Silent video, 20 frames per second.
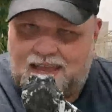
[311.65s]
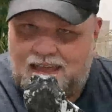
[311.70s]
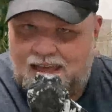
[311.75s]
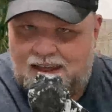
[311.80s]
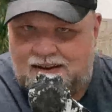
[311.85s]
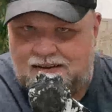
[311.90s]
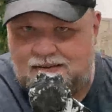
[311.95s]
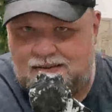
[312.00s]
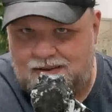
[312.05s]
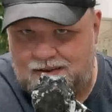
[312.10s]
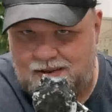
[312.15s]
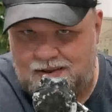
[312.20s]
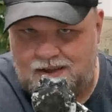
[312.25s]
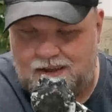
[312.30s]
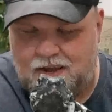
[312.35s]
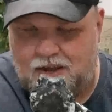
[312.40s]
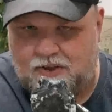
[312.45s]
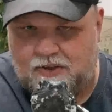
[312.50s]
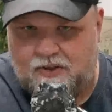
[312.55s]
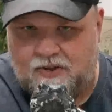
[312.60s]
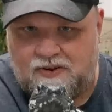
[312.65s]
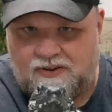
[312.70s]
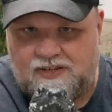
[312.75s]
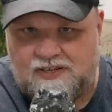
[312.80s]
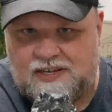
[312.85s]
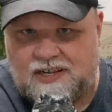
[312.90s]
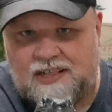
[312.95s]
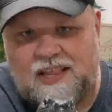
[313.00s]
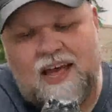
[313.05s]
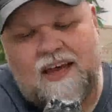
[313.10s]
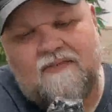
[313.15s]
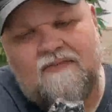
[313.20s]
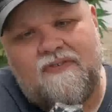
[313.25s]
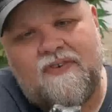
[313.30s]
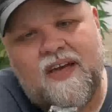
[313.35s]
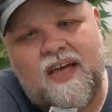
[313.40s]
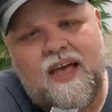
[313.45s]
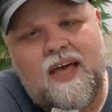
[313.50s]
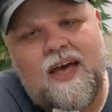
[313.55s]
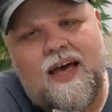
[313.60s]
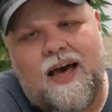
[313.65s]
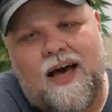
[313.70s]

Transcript: Again, you'll notice a glove.